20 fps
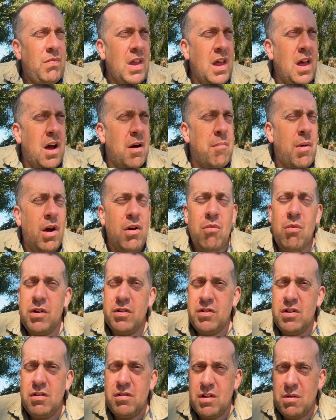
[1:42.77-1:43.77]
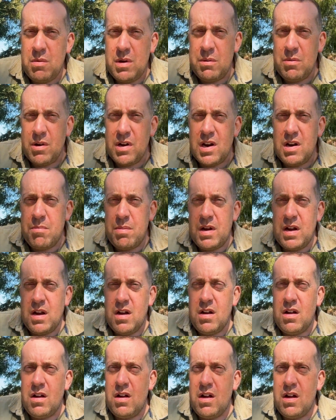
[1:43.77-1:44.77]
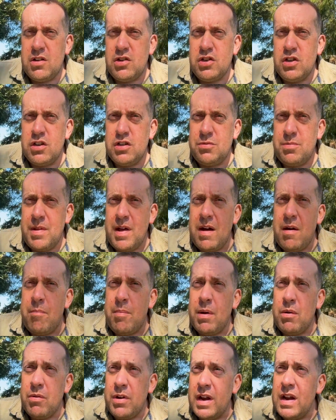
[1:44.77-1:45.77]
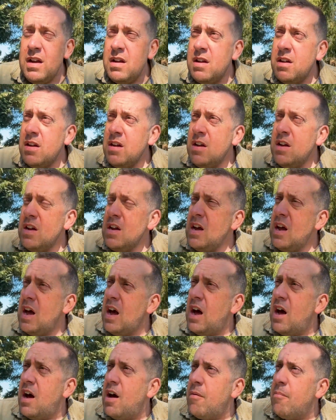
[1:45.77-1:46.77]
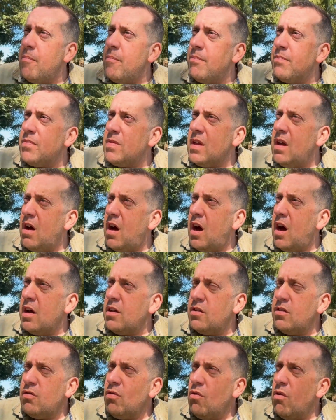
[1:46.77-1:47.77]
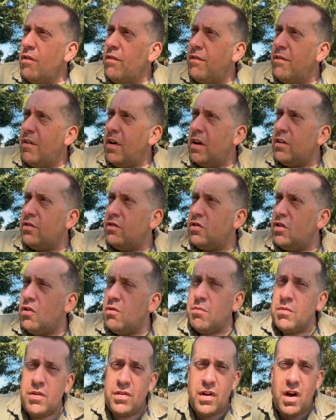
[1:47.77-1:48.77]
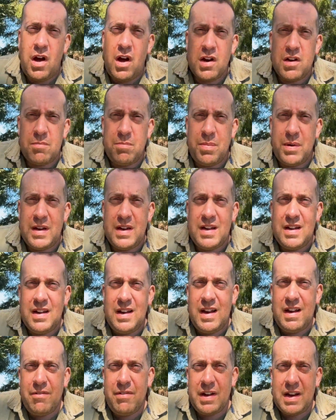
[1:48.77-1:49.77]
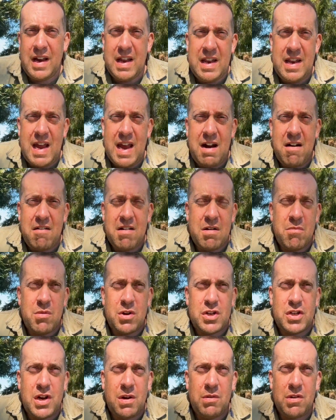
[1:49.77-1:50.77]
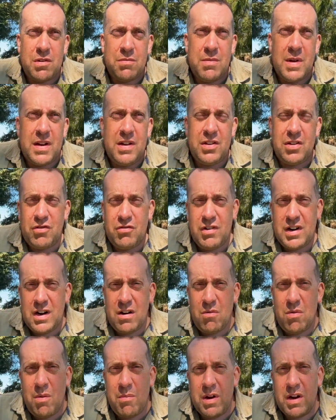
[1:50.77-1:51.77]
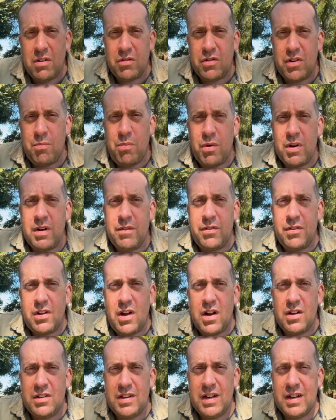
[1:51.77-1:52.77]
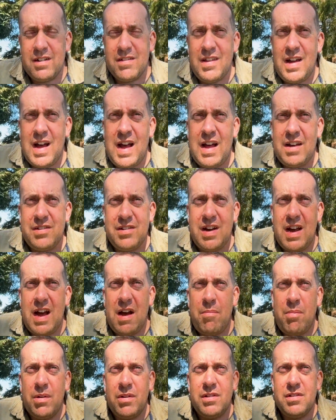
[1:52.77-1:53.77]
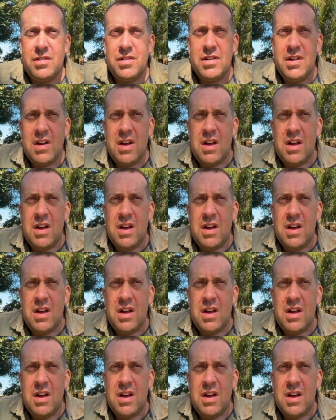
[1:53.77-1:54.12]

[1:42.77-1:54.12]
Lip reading: I always knew that we were going to be a church without a building. I sort of assumed that I'd be living in the area in which I was ministering when we got to the point of starting. That hasn't happened.